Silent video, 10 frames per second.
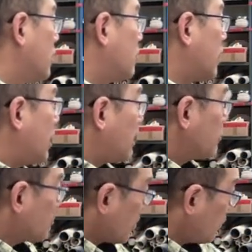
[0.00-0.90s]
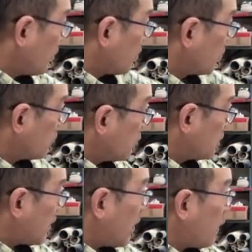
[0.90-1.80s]
right? I took my fingers and
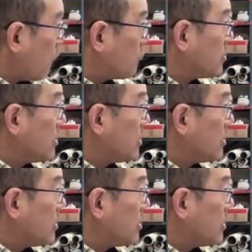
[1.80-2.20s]
went down